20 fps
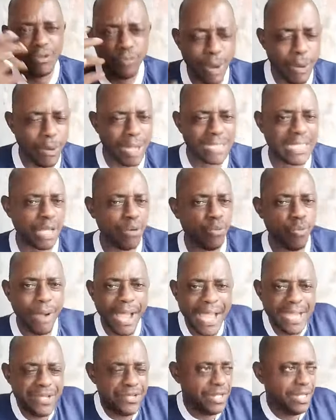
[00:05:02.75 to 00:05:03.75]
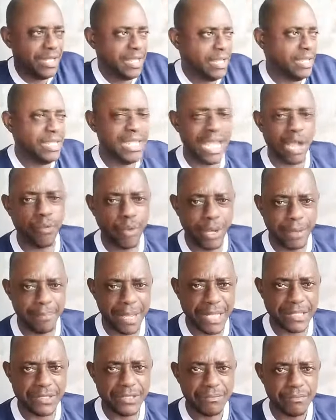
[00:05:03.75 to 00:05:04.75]
we want to weld the
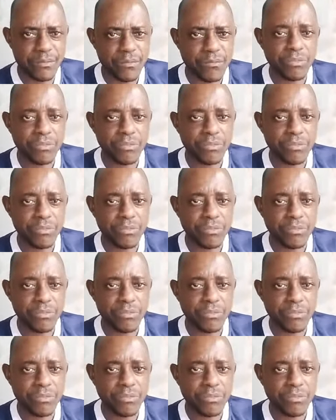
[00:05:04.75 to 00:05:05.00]
equipment.